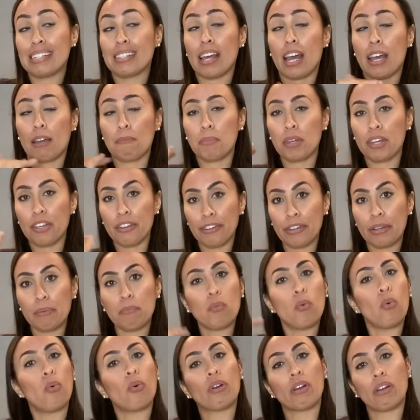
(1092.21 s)
I'm hearing
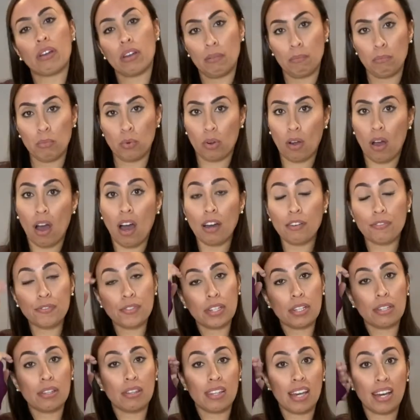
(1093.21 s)
more and more
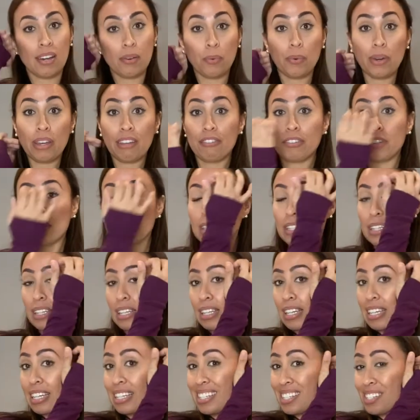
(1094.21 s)
often that Waverly
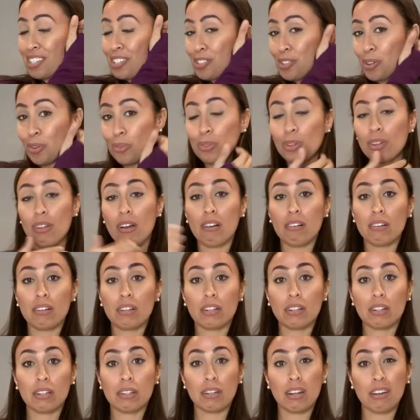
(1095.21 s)
is no
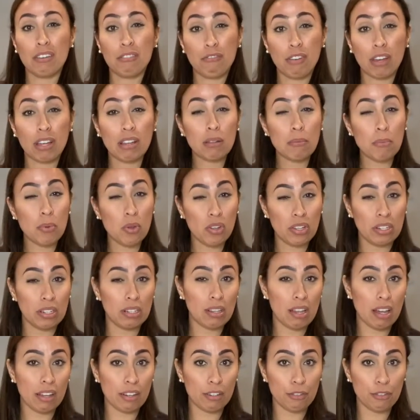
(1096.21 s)
longer available in a lot of